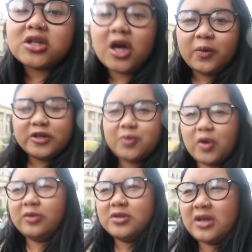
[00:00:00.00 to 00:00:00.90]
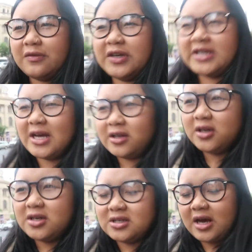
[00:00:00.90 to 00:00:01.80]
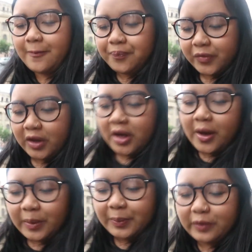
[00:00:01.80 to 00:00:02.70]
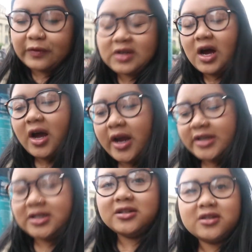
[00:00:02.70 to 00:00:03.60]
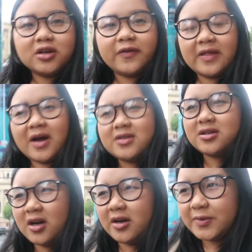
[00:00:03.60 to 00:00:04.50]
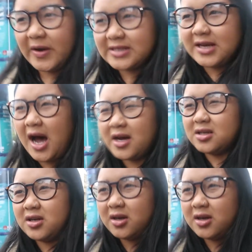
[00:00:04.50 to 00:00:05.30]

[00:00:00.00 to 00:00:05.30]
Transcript: So we just woke up to that really sad news that people have died and stuff like that, so it's quite sad.